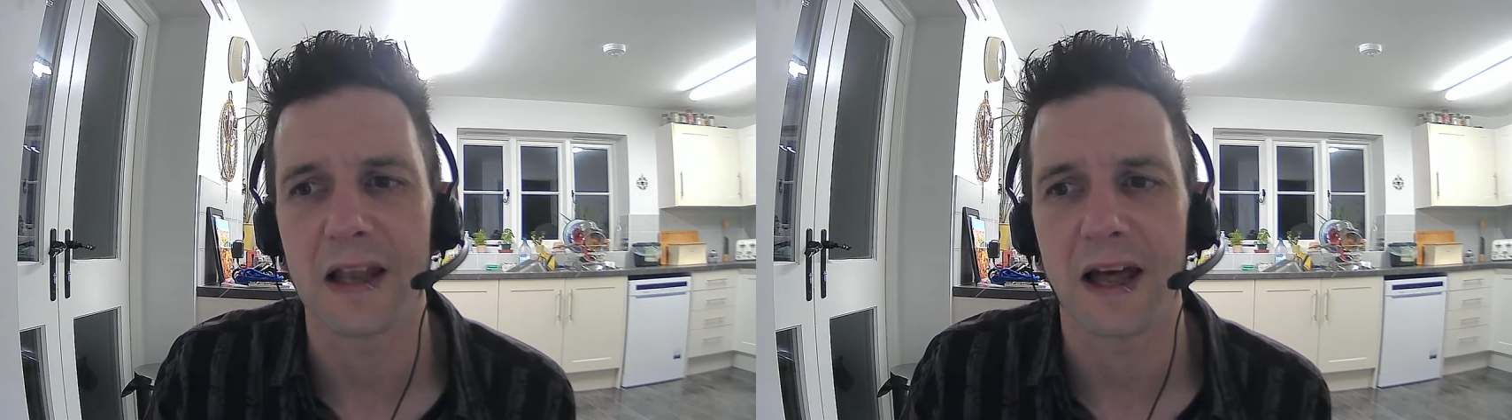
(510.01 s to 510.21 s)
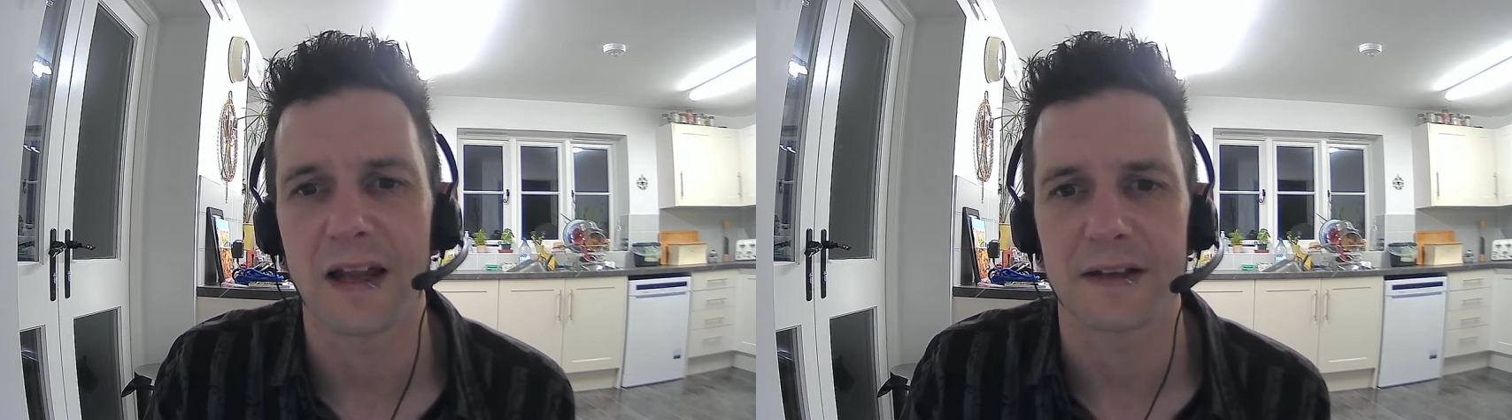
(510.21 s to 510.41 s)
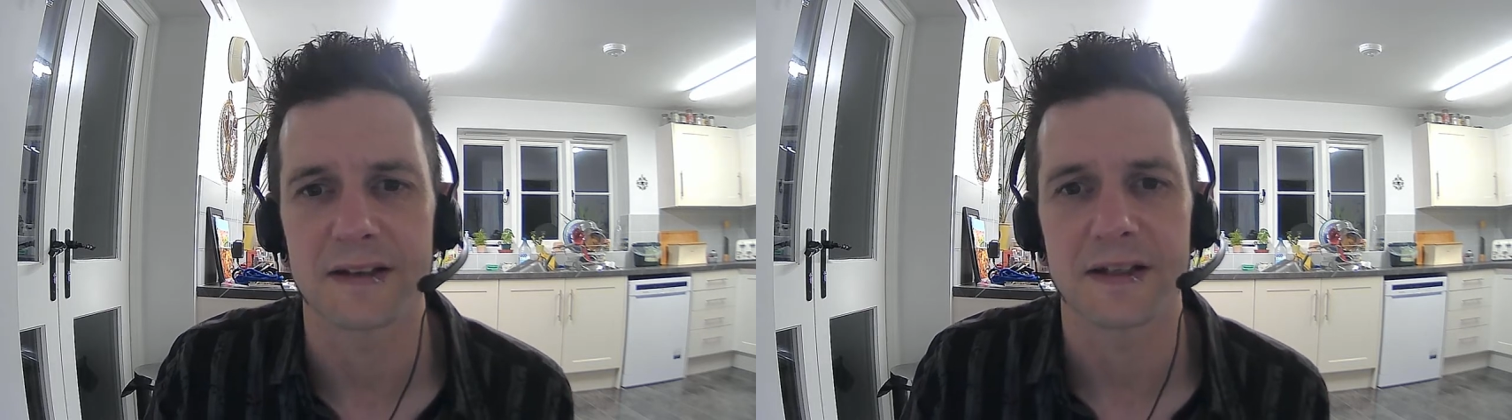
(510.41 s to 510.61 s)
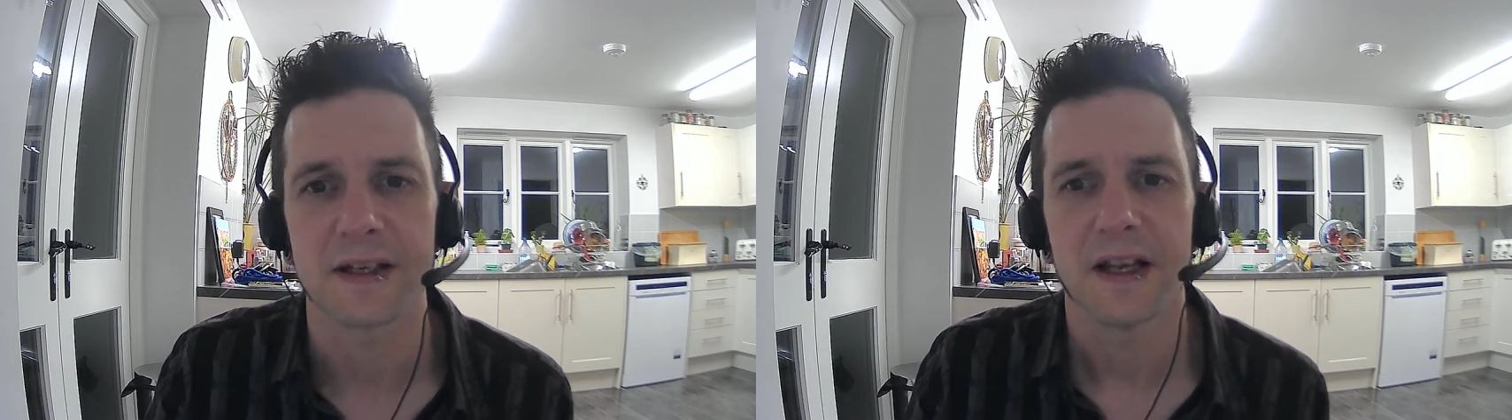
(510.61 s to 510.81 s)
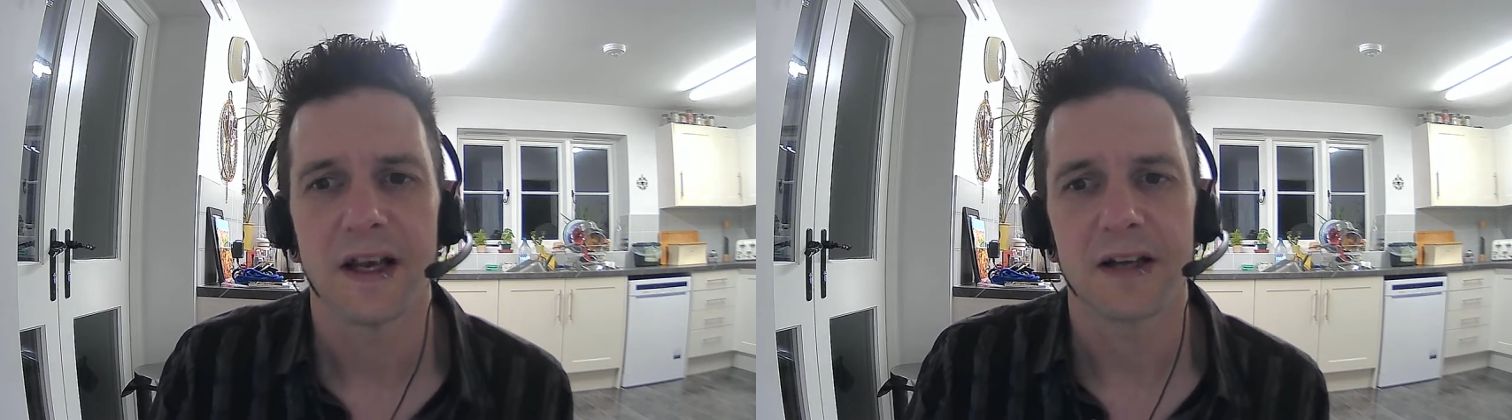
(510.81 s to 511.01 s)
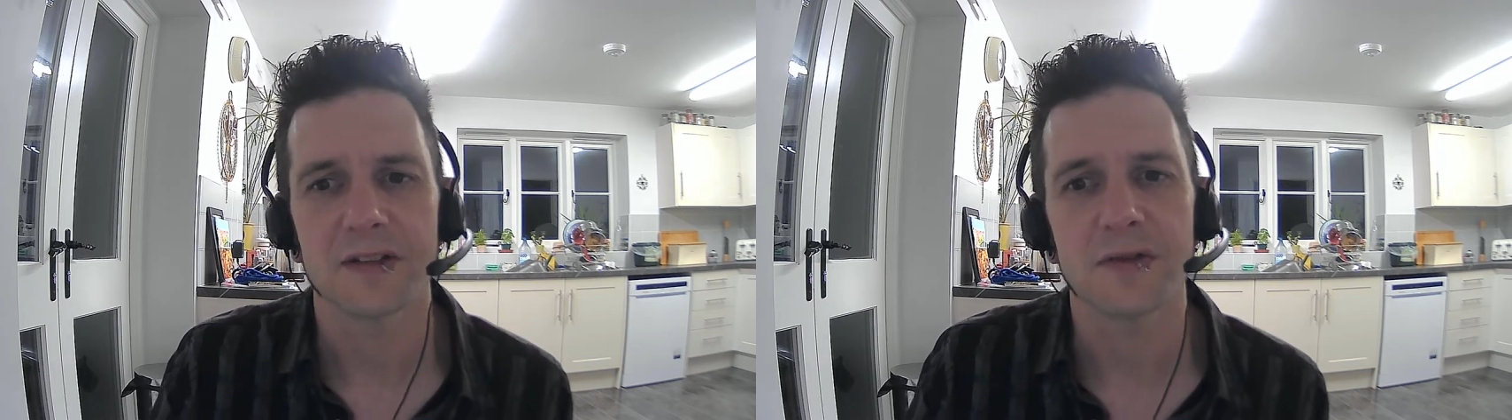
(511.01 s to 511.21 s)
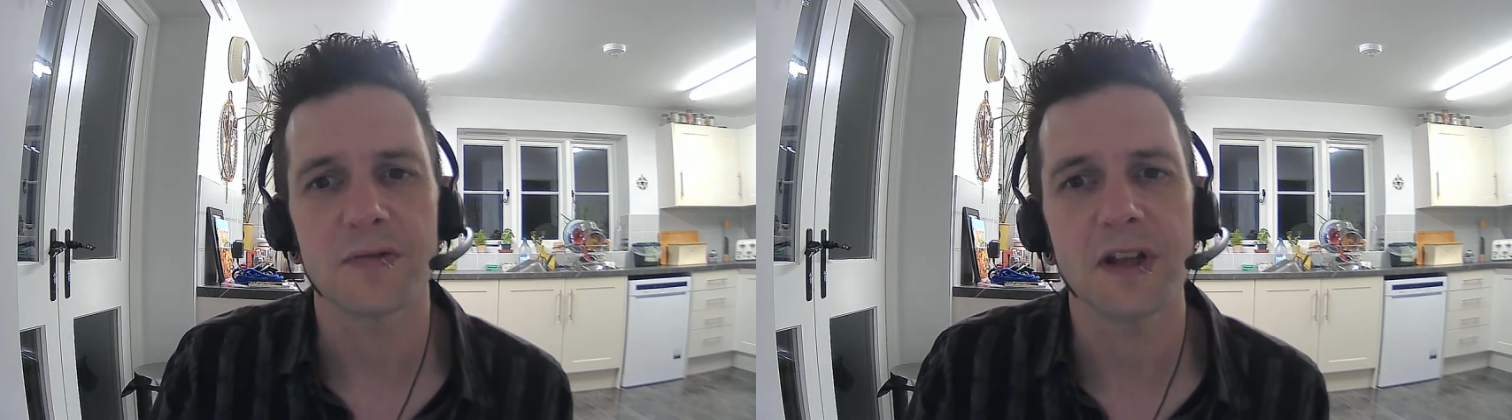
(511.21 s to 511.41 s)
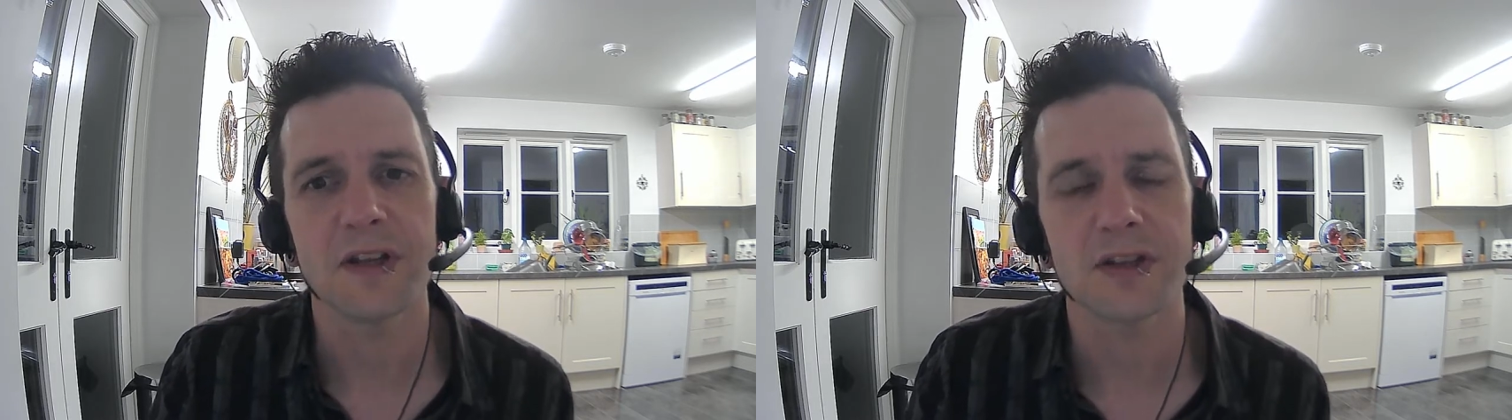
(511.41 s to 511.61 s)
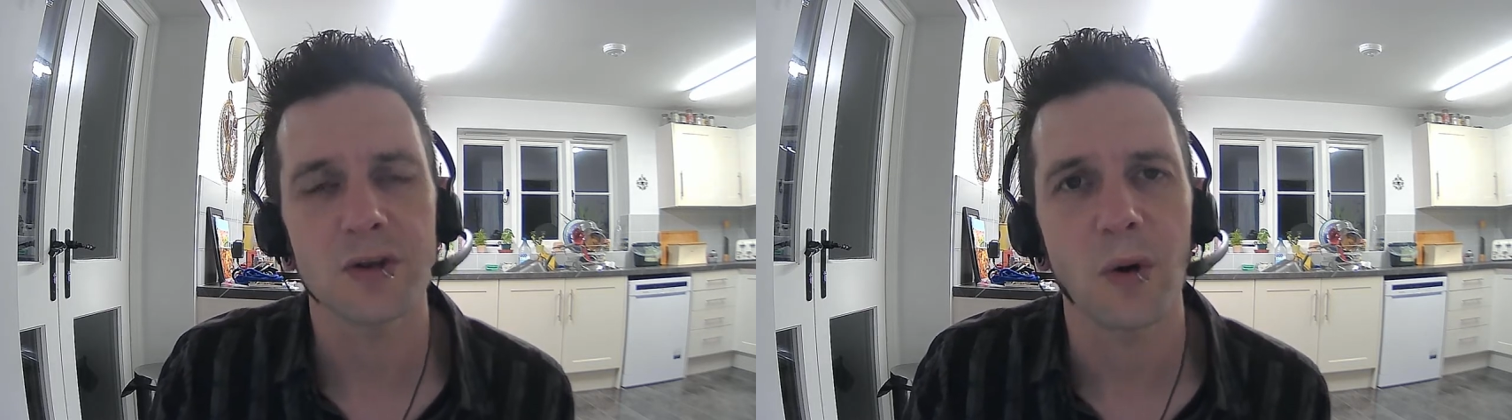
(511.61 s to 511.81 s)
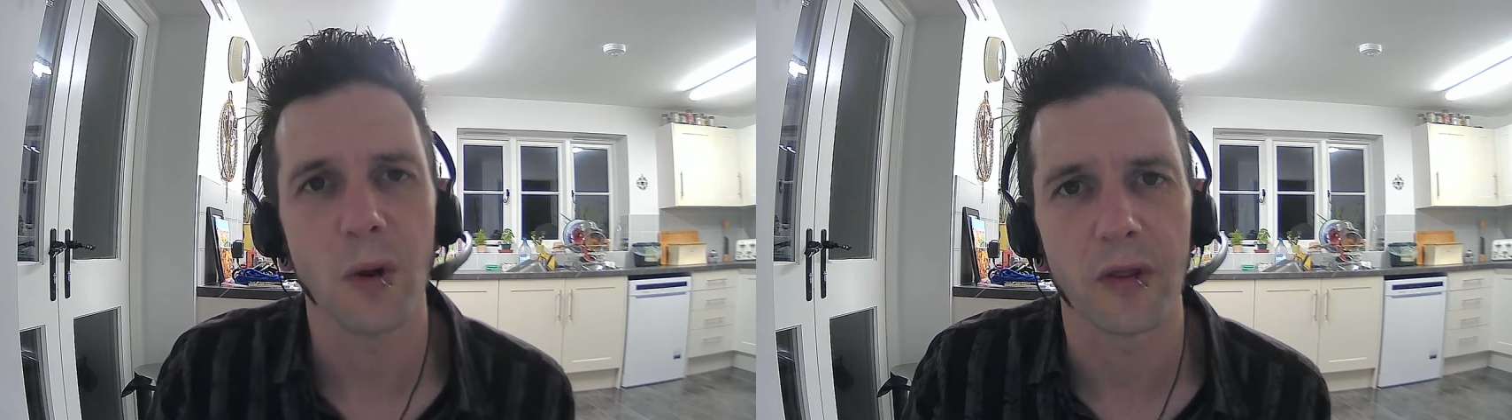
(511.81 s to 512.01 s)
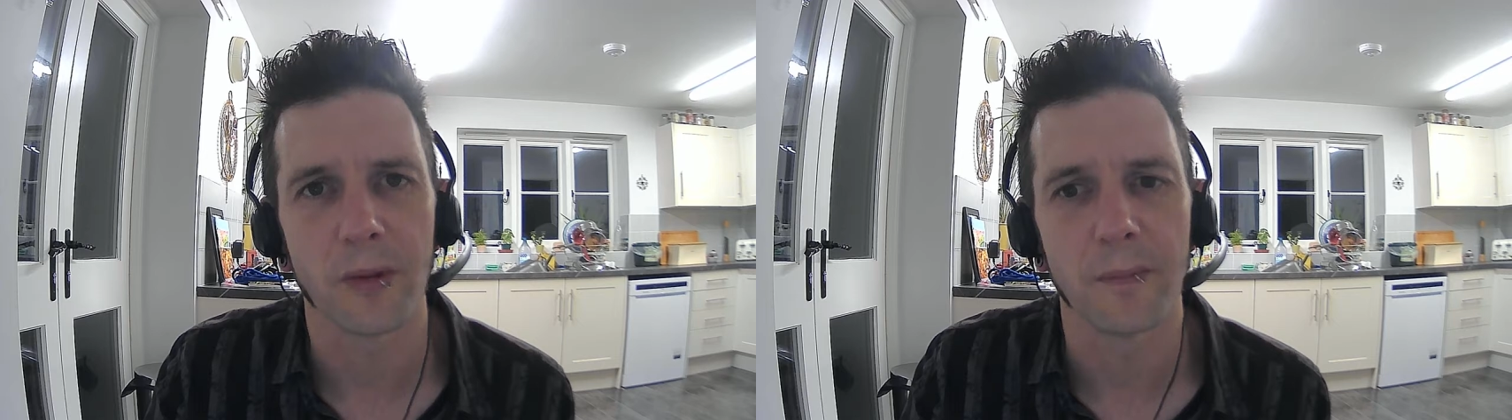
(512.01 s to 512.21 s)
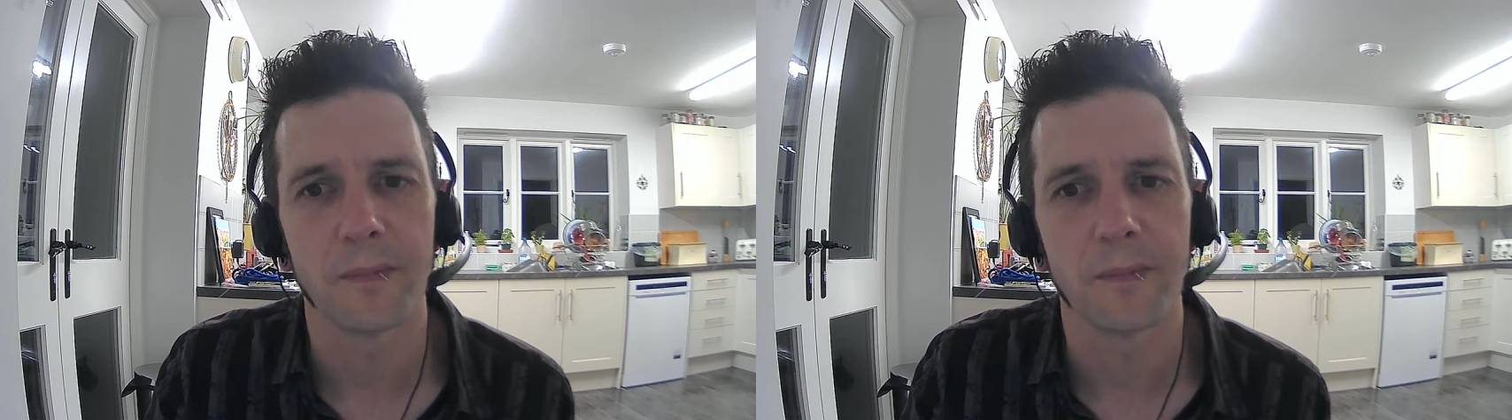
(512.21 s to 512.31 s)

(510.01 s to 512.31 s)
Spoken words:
land, and to reassure them